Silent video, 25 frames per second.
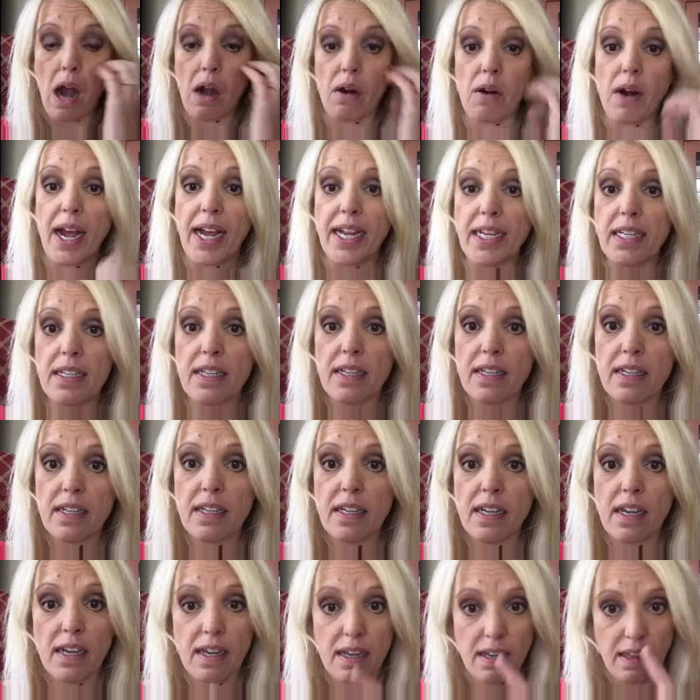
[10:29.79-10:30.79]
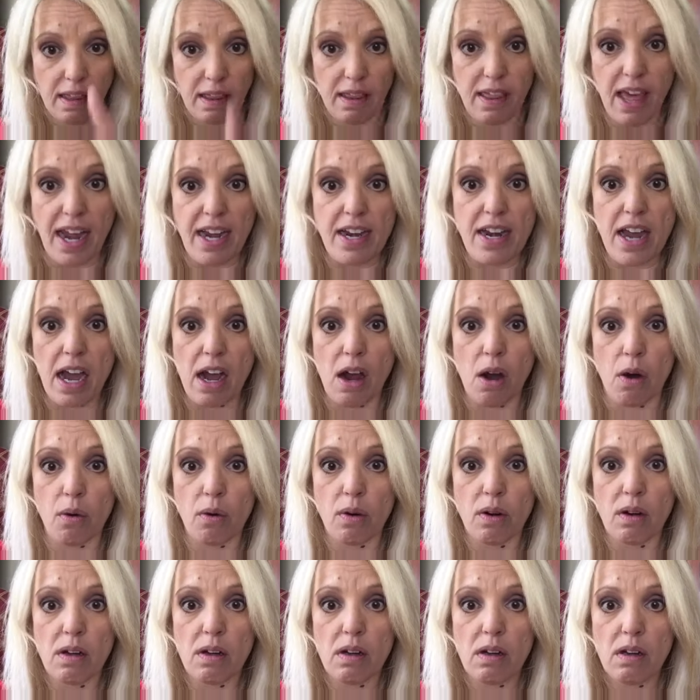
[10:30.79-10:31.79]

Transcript: All right? They know.